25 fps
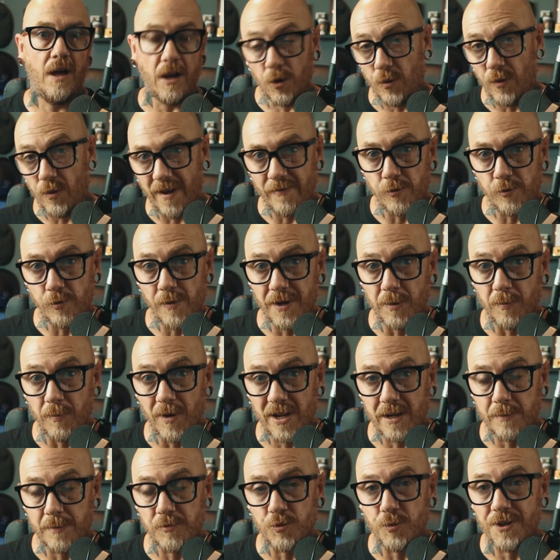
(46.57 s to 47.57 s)
Hello, everyone, and
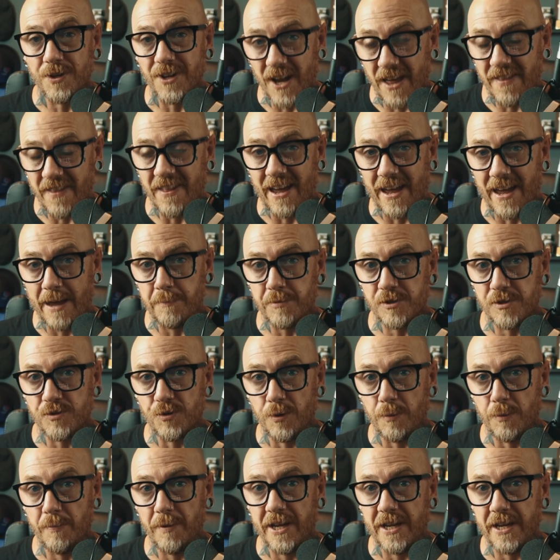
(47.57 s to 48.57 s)
welcome to another
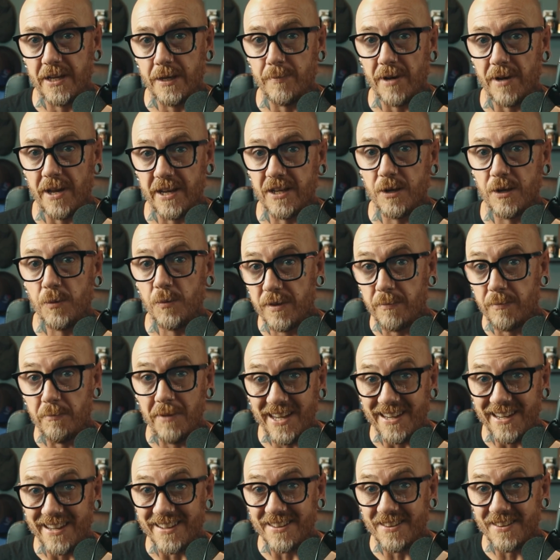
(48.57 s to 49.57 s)
episode of Playing the Blinder with
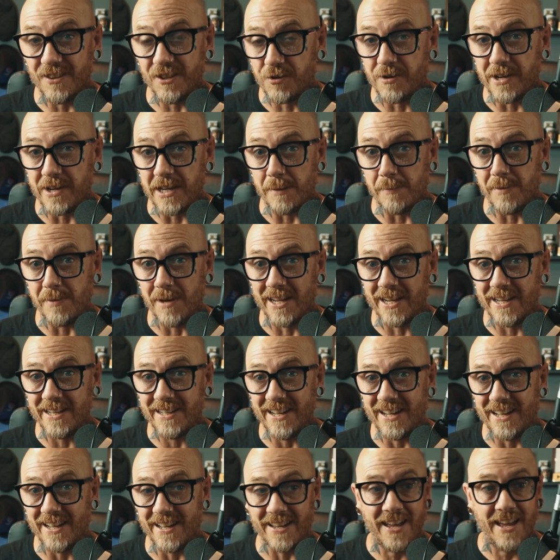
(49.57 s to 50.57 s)
me, the Creaky
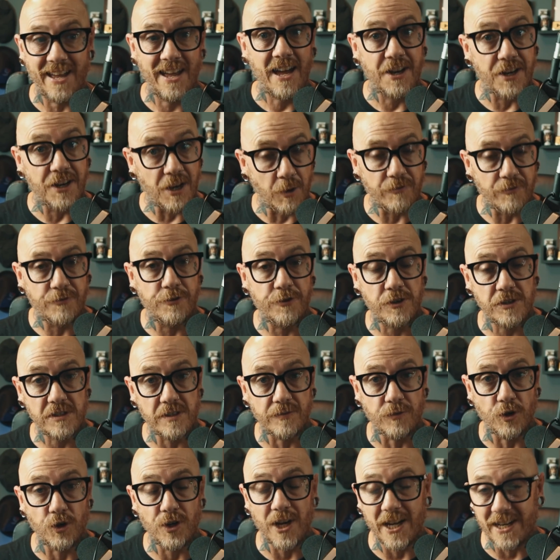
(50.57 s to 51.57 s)
Blinder. Now,
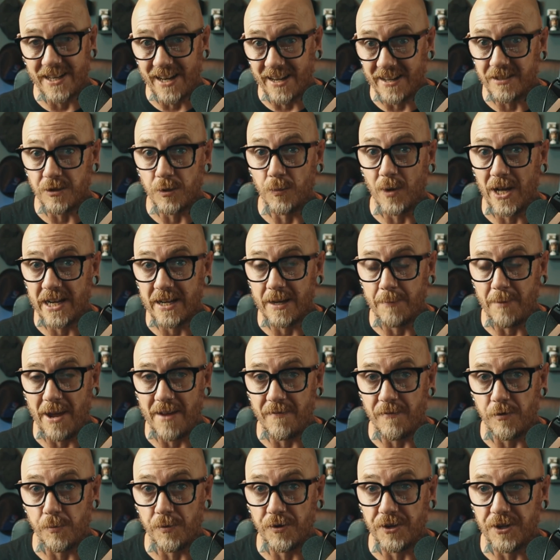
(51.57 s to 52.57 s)
first of all, I'd like to welcome
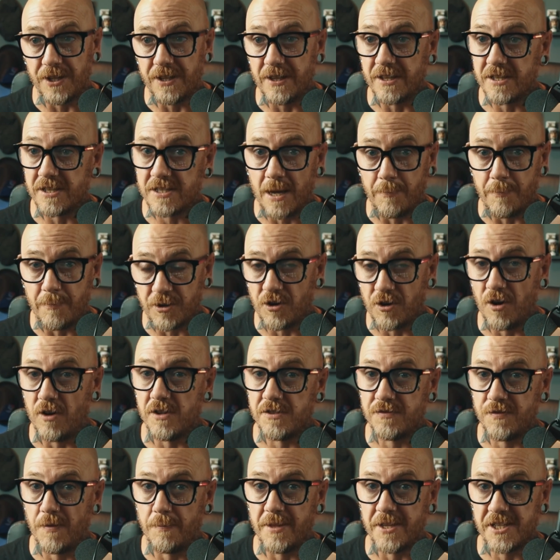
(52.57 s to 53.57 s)
everybody that's come
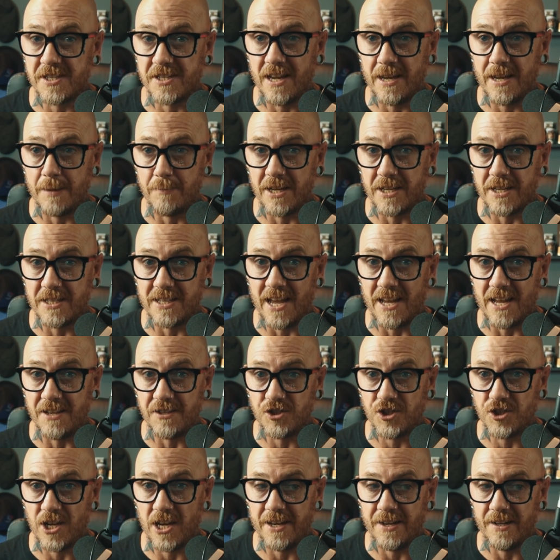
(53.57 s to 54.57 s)
across from the
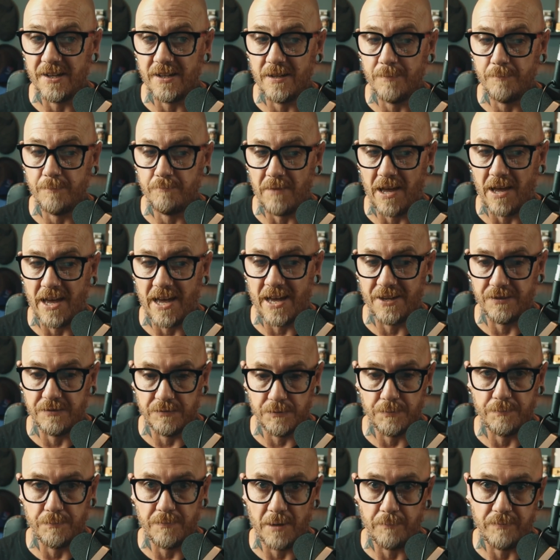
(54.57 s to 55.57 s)
SciManDan channel
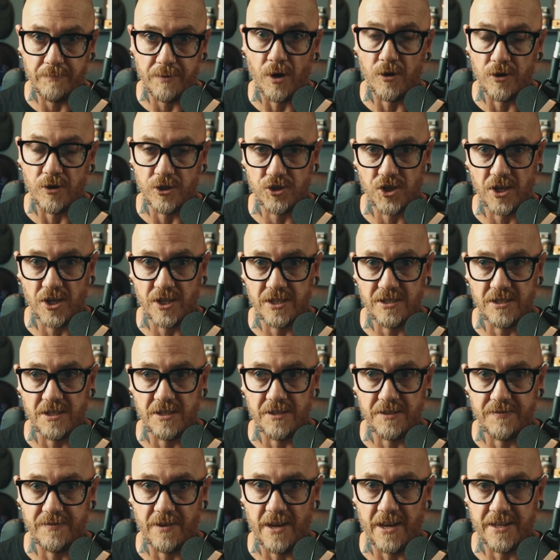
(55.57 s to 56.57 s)
and apologize
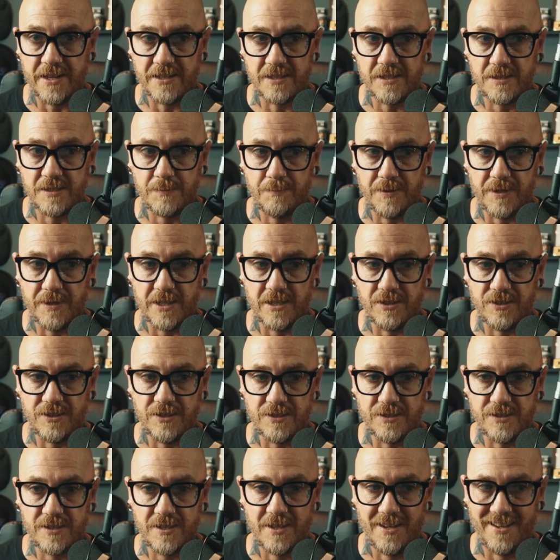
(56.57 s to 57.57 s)
in advance
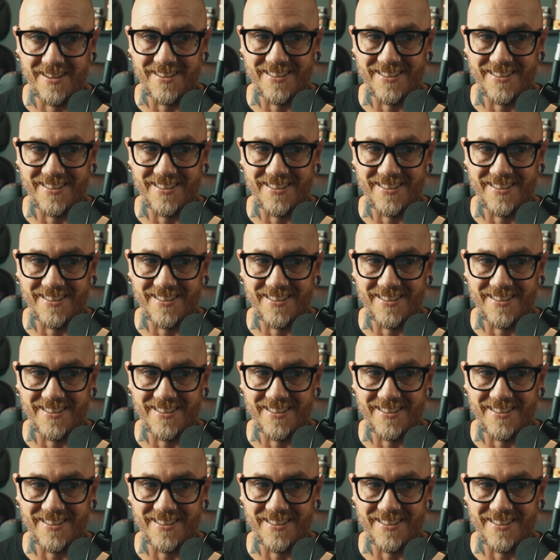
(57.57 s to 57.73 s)
because,